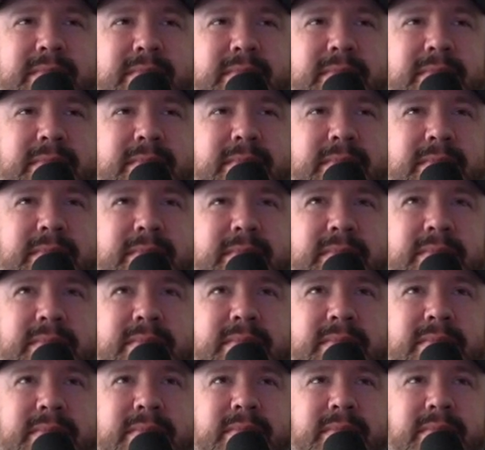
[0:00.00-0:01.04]

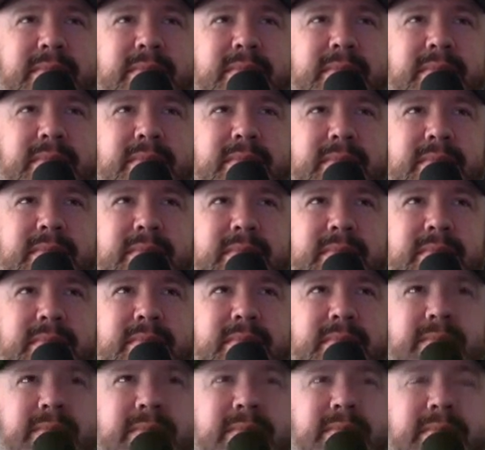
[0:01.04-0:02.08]

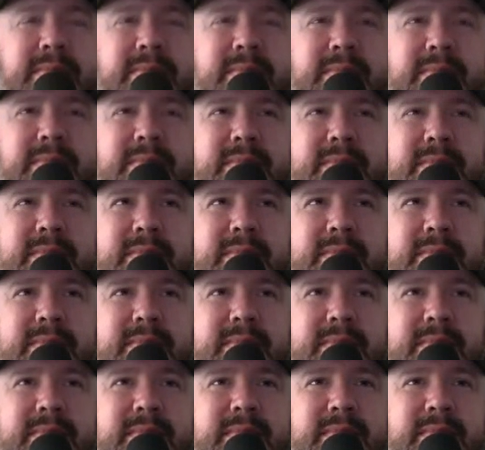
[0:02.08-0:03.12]

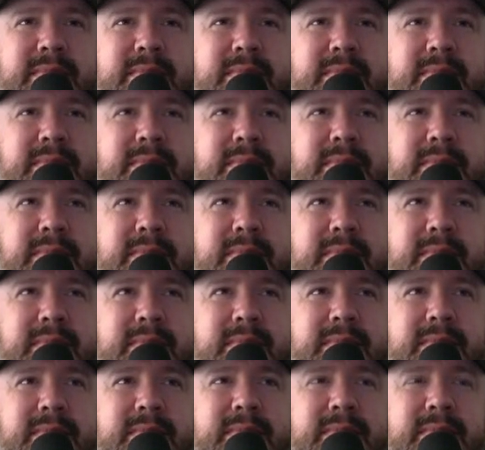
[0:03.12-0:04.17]

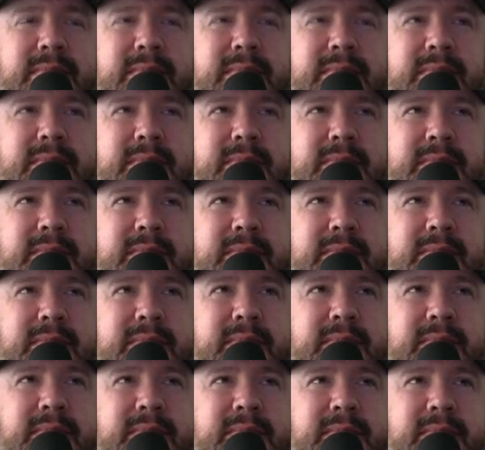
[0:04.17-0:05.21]

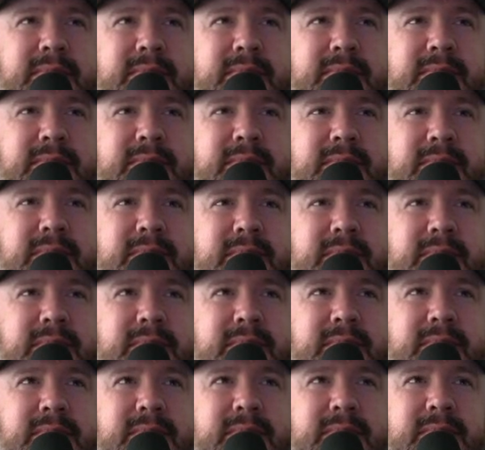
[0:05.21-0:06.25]
No words are spoken by the person on screen.